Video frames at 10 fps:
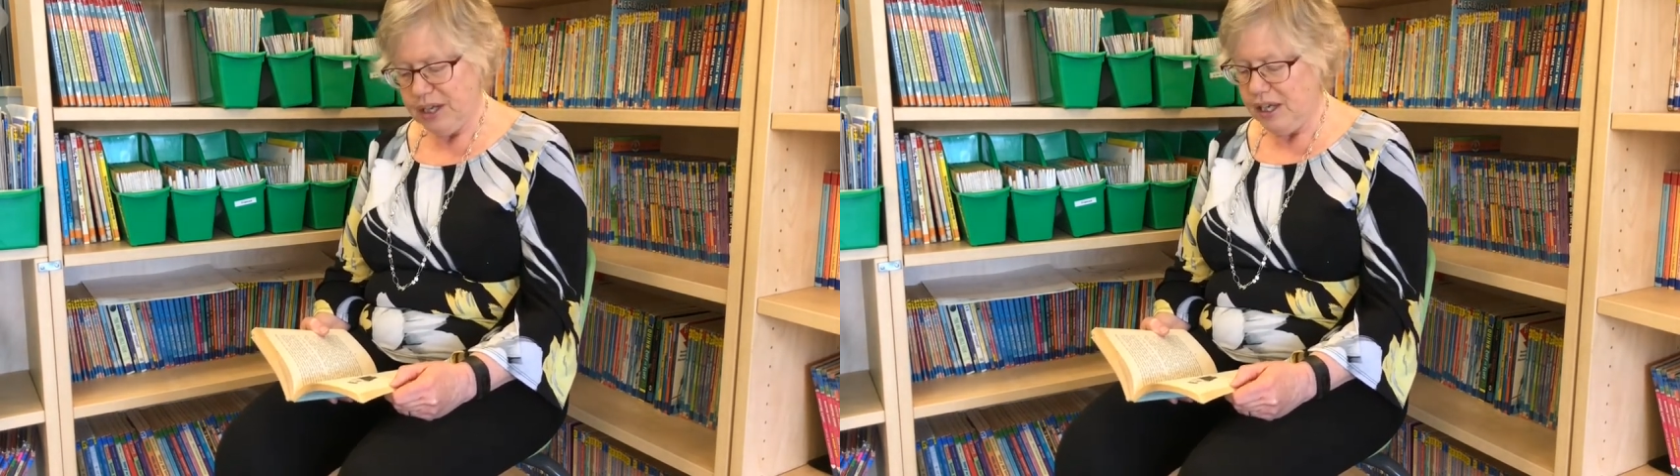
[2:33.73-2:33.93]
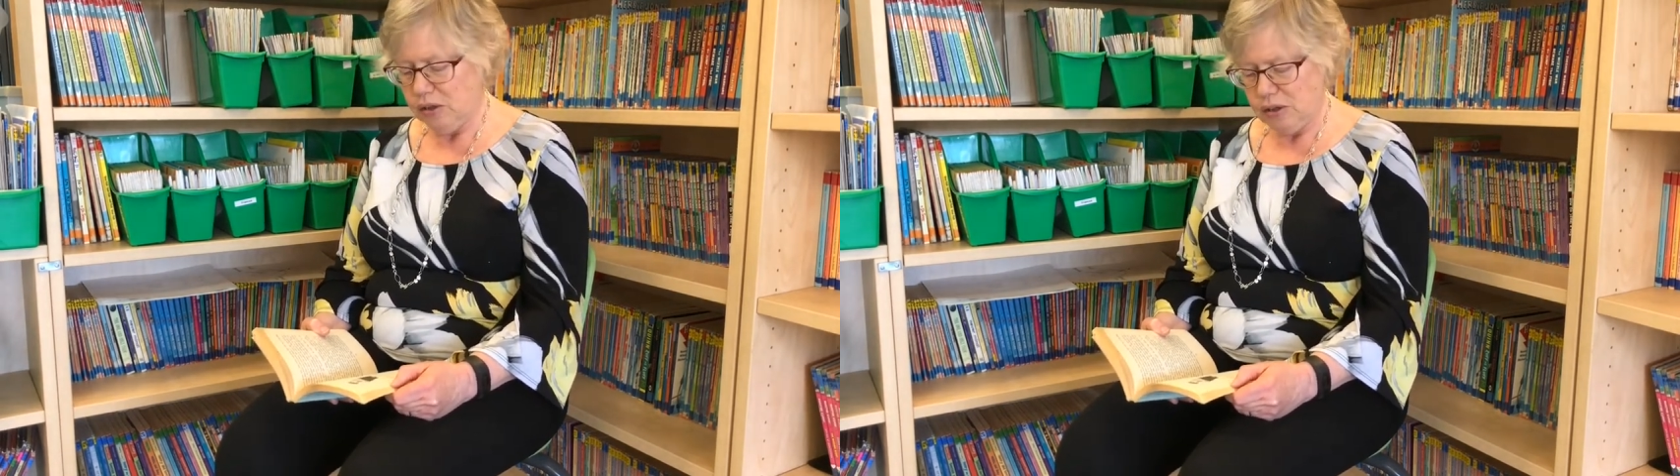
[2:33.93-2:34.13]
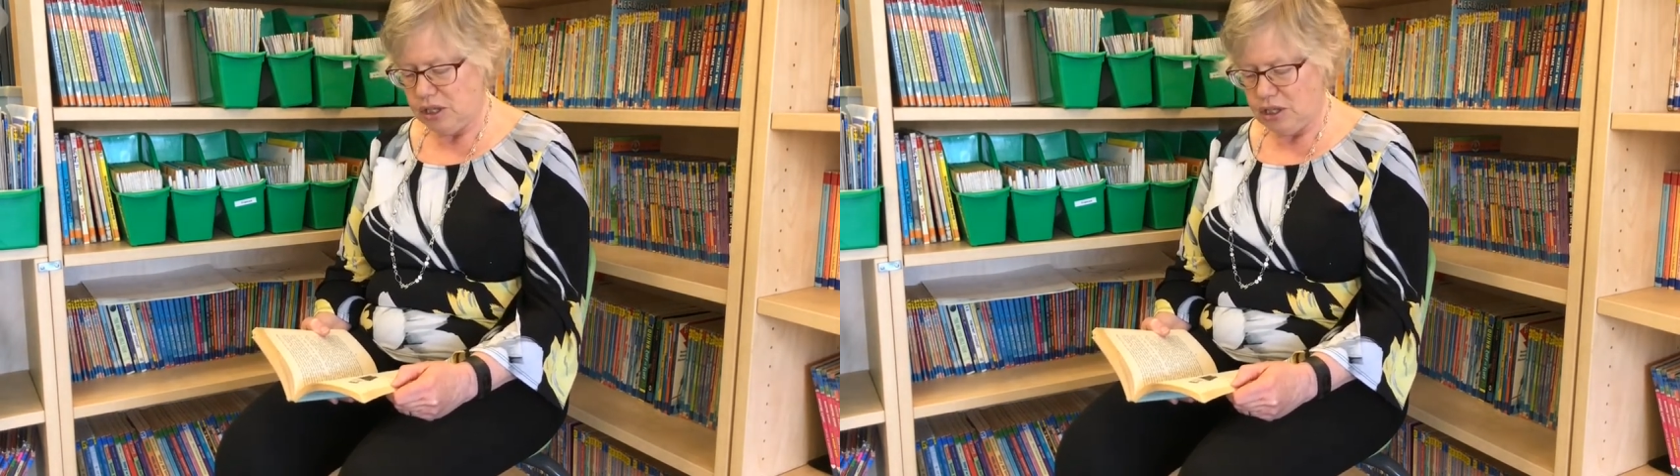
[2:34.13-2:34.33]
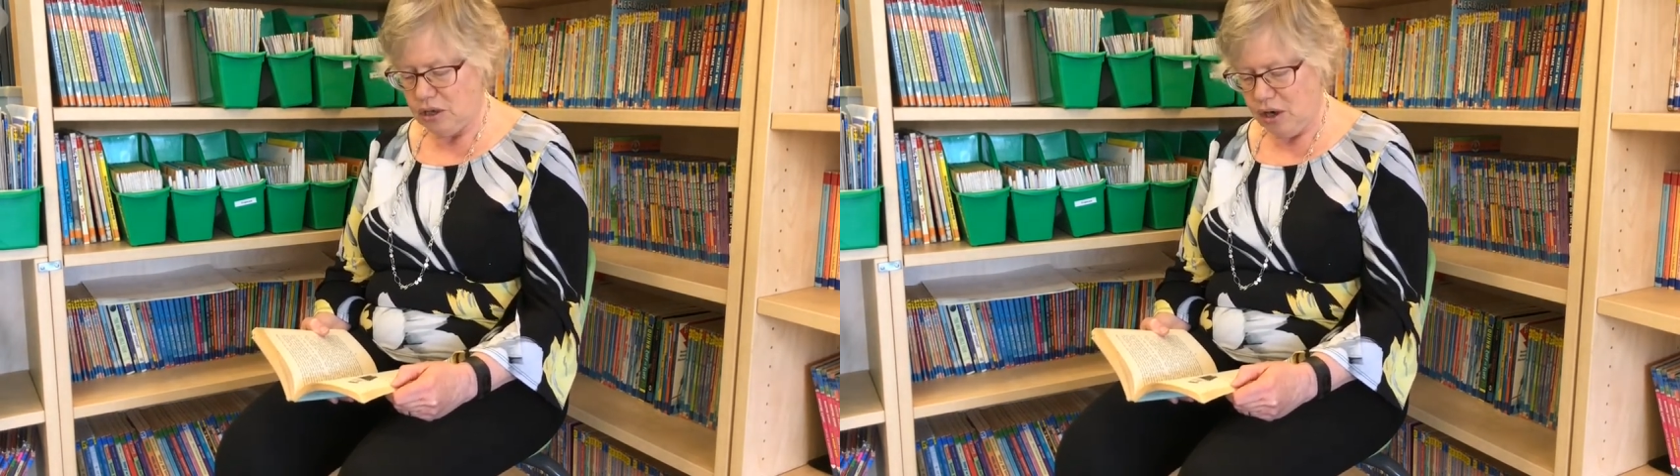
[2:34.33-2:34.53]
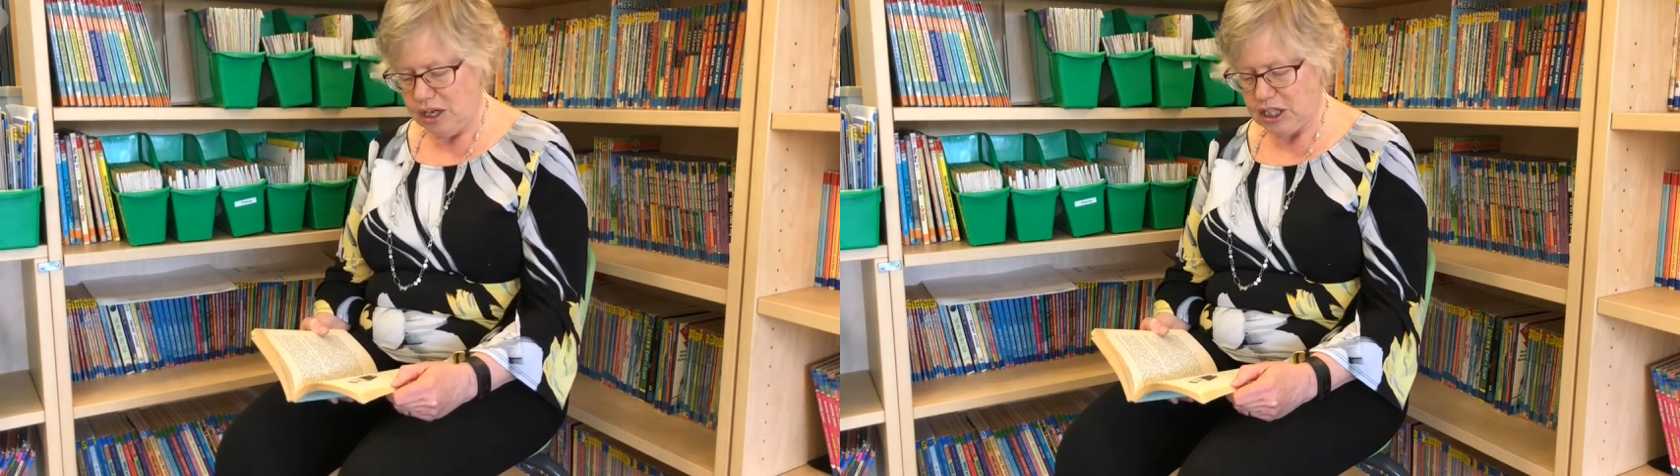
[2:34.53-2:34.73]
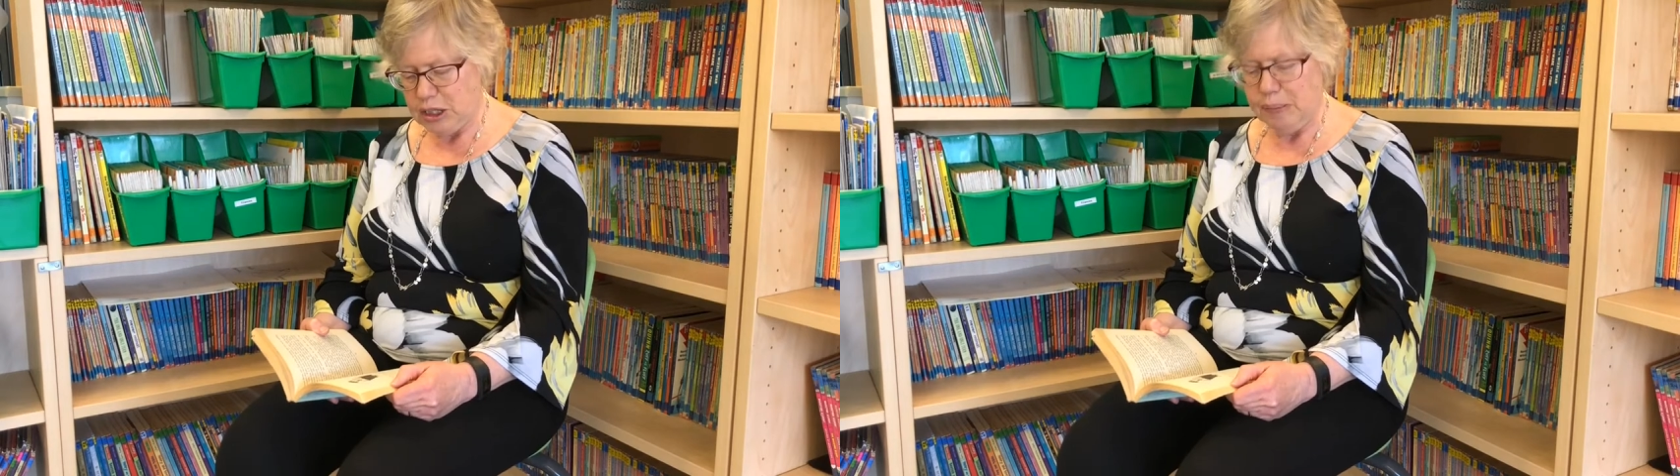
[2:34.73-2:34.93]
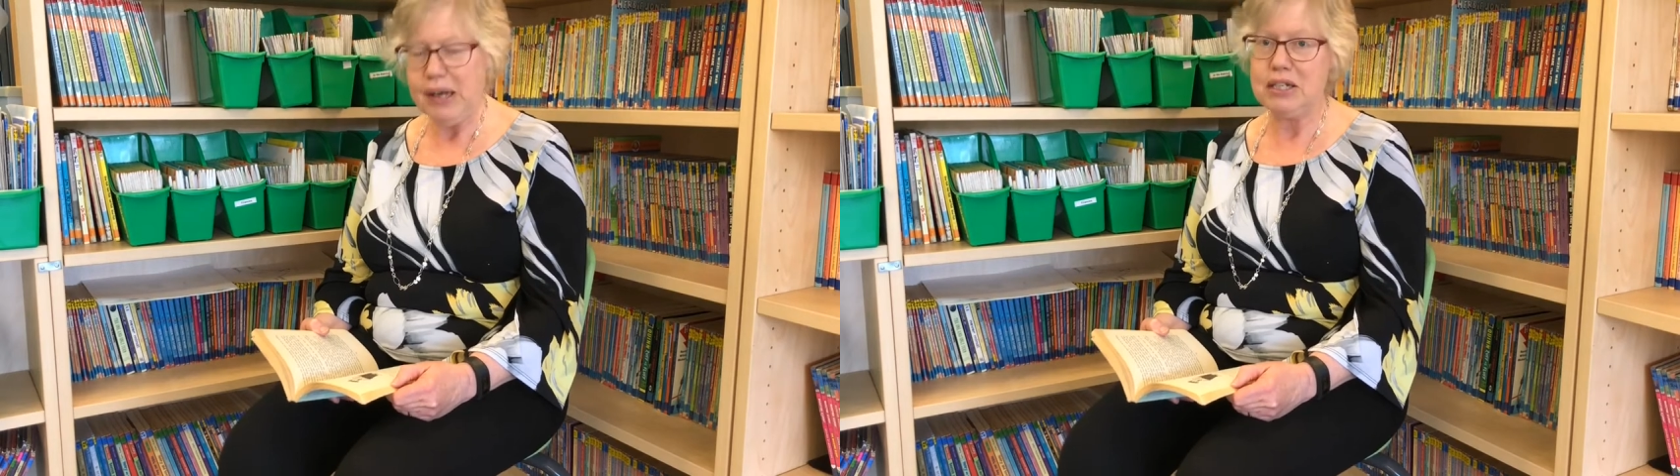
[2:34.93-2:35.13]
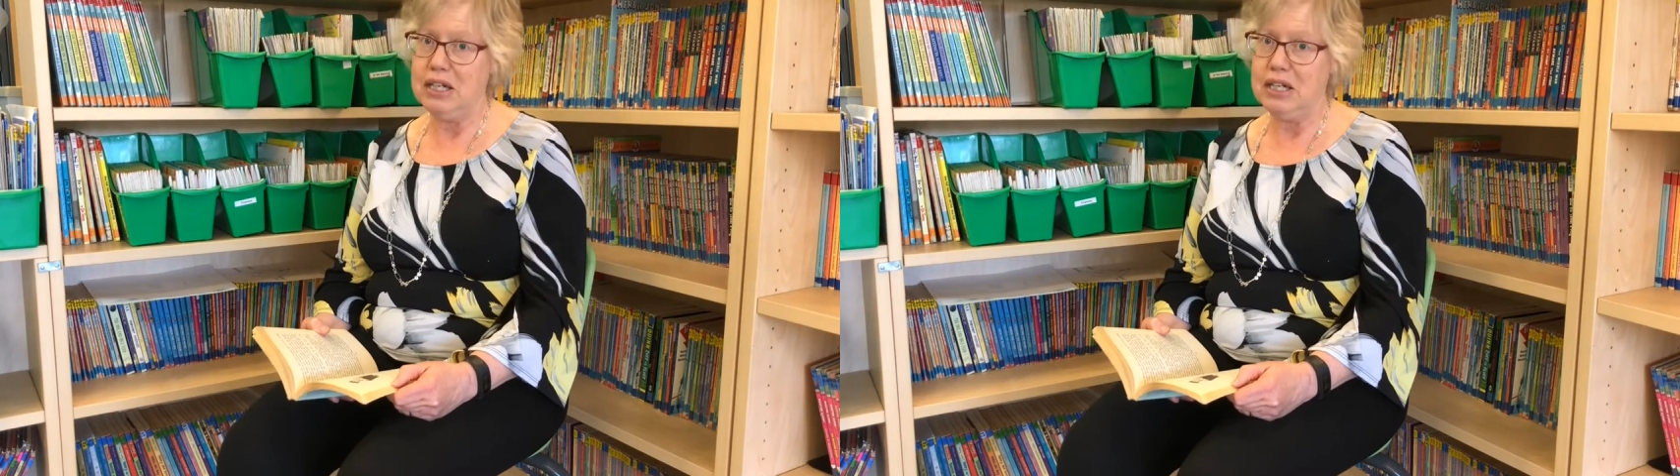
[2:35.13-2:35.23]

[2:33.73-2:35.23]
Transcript: Eelka did not expect